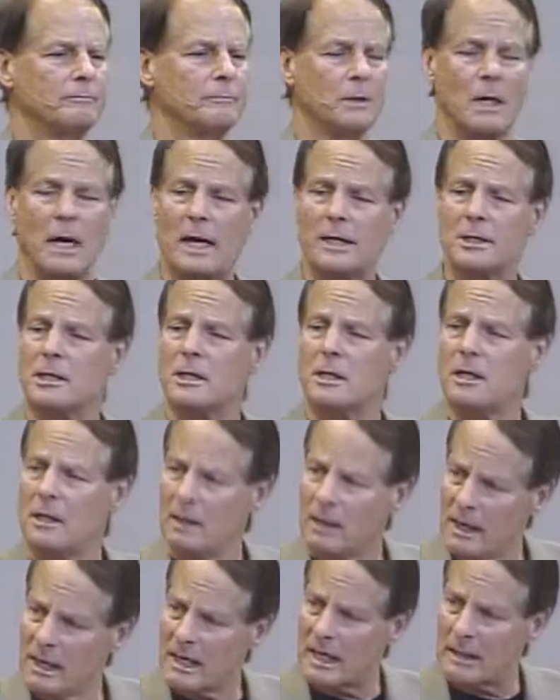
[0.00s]
God's
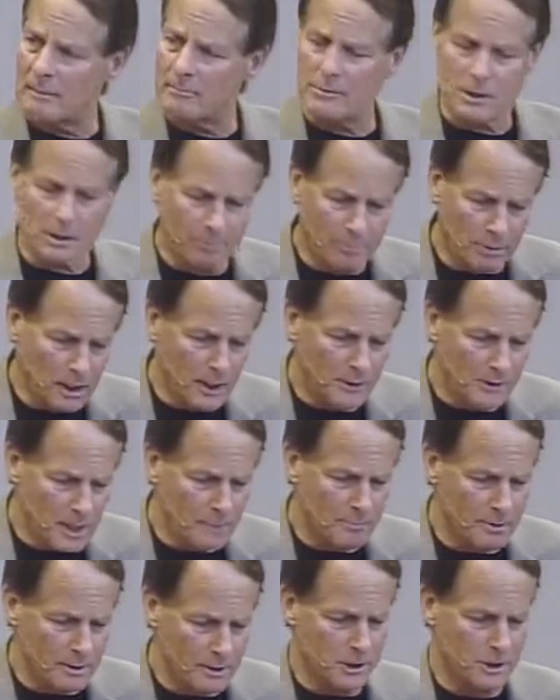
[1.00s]
claims upon
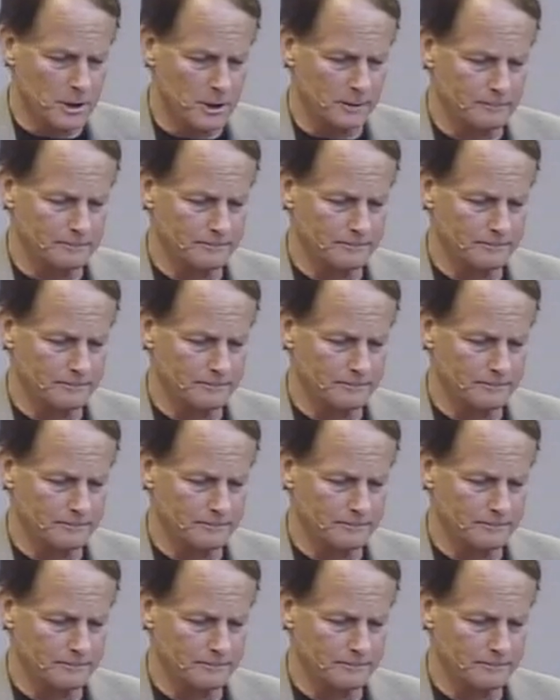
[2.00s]
that person.